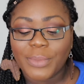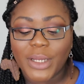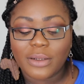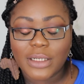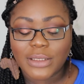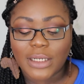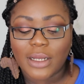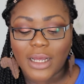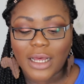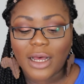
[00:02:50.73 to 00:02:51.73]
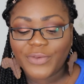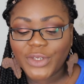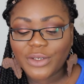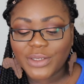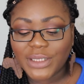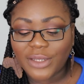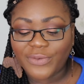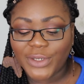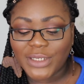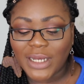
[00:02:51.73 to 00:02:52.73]
but after using it
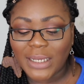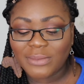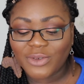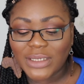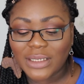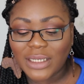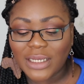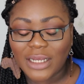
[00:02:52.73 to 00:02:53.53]
a few times recently,